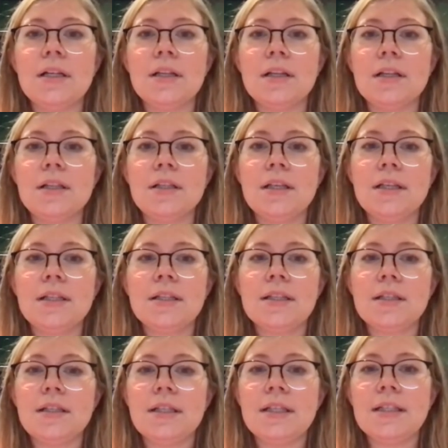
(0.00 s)
This
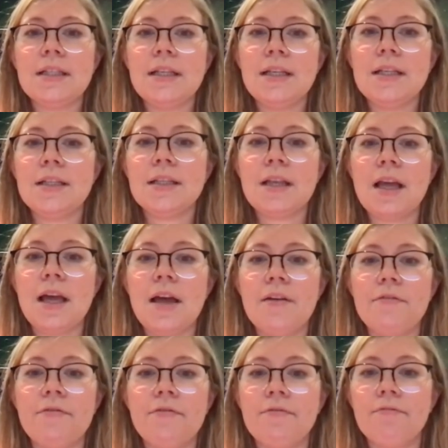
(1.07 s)
disease
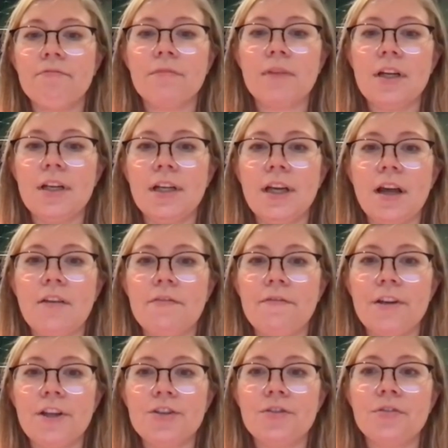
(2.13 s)
have clinical
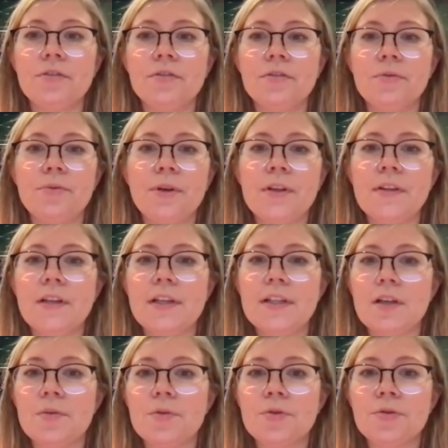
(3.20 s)
feature with
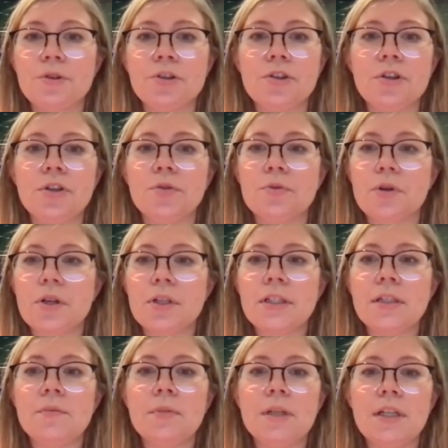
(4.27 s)
nasal obstruction,
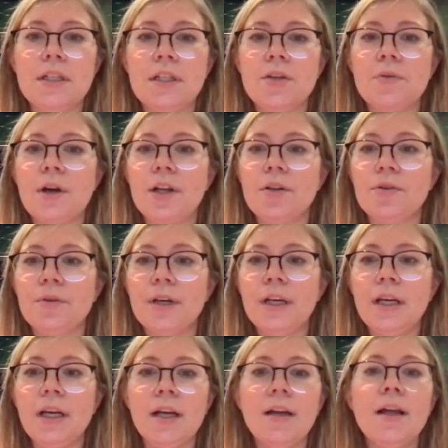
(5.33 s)
crusting, bleeding,
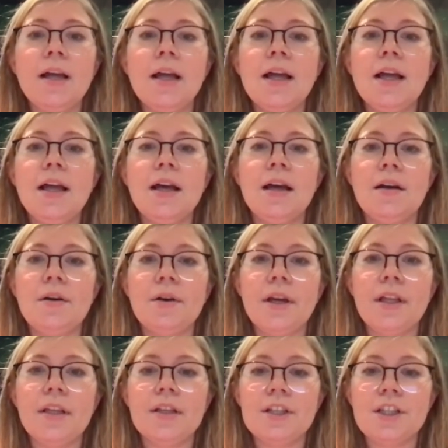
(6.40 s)
rhinorrhea.
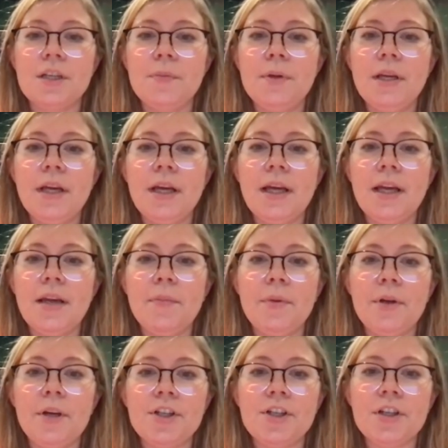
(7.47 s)
In the GPA,
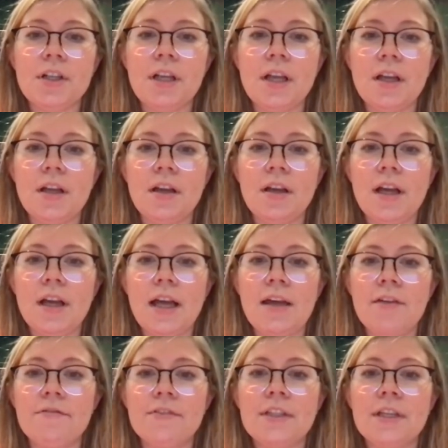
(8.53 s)
patients
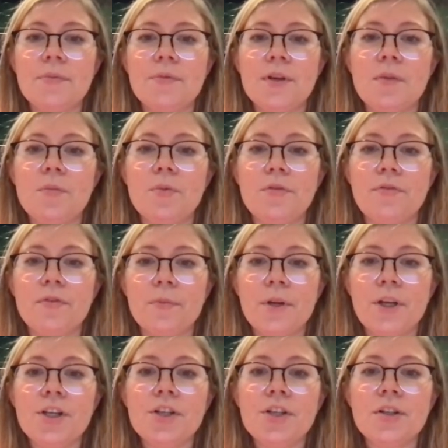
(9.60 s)
have septal
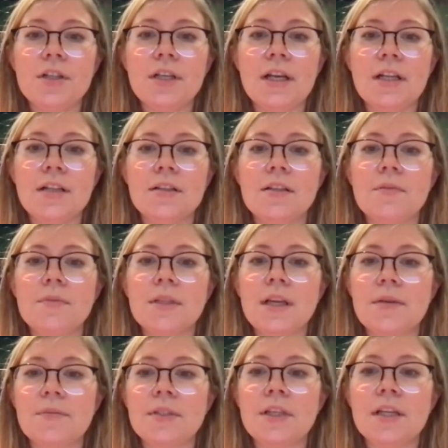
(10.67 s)
performation and
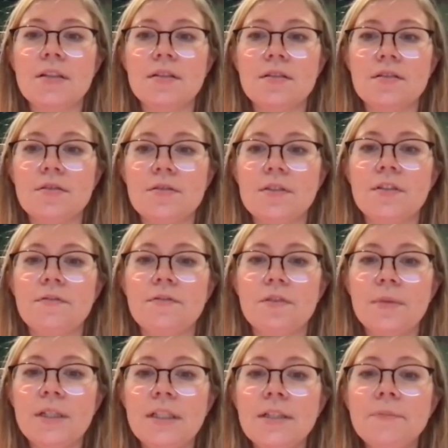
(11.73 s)
sometimes saddle nose
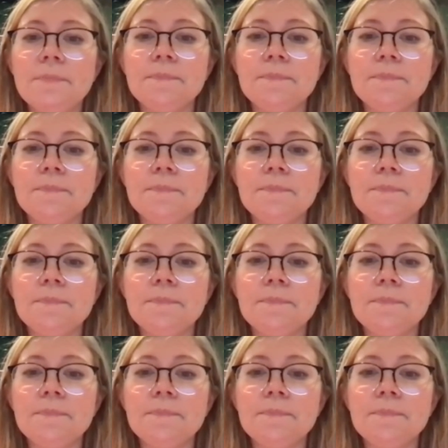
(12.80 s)
deformity.